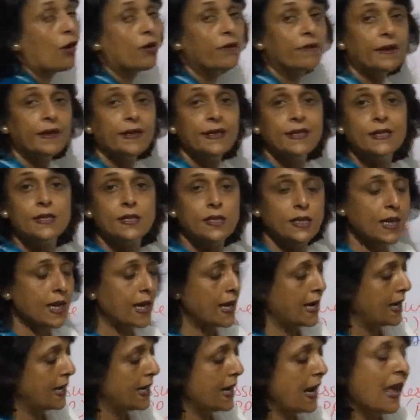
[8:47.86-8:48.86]
already
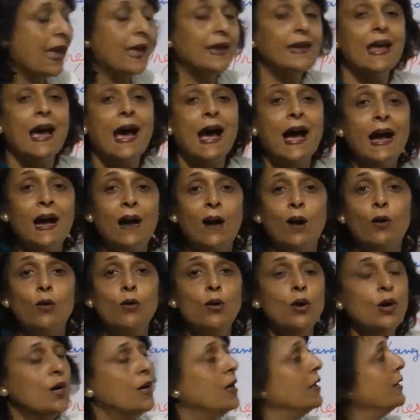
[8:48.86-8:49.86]
seen, and
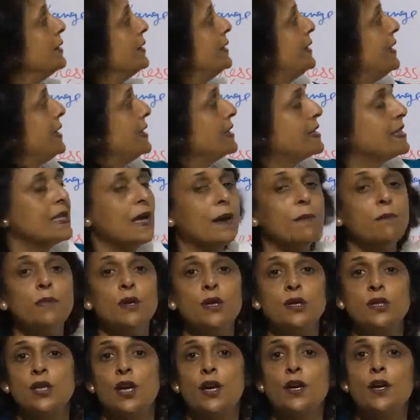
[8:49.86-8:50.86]
how these
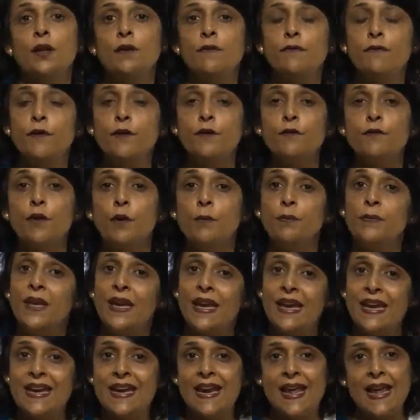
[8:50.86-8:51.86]
numbers are different from
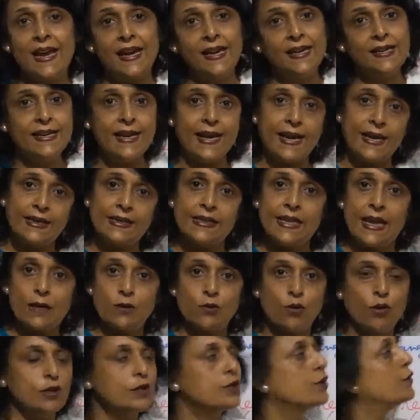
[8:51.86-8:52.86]
the inhaled air,
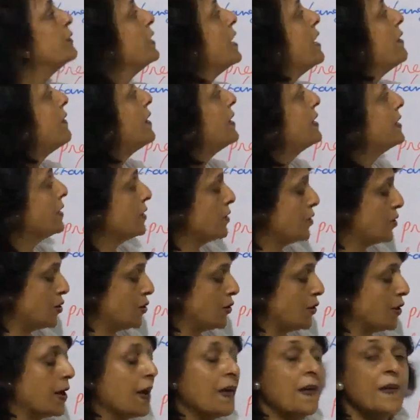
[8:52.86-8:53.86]
that also we have
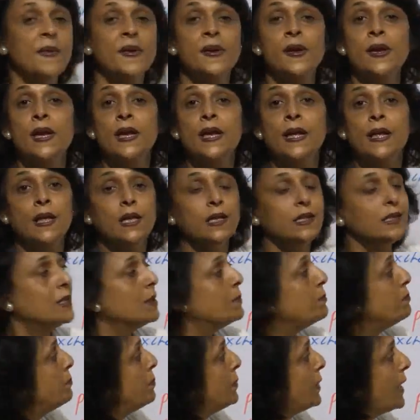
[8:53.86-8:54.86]
understood.
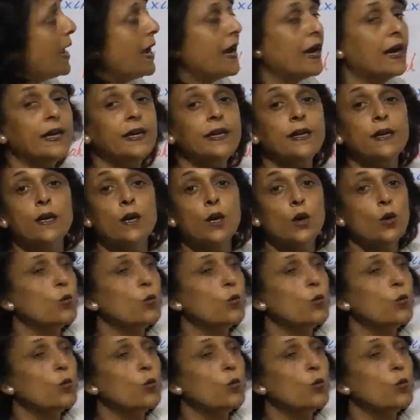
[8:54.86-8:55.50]
The blood